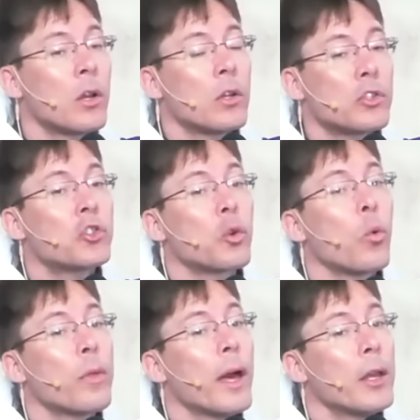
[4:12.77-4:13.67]
so
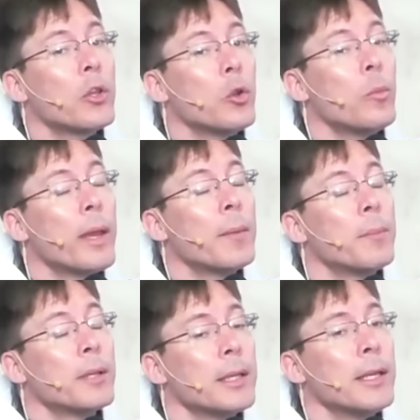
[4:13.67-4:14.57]
that you may
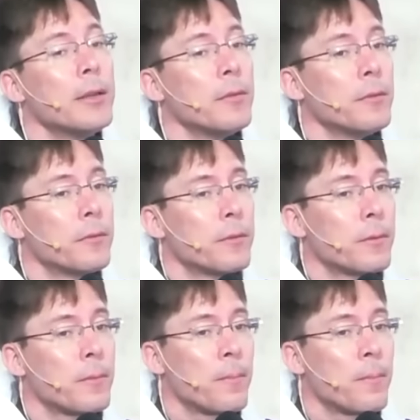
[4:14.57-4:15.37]
believe.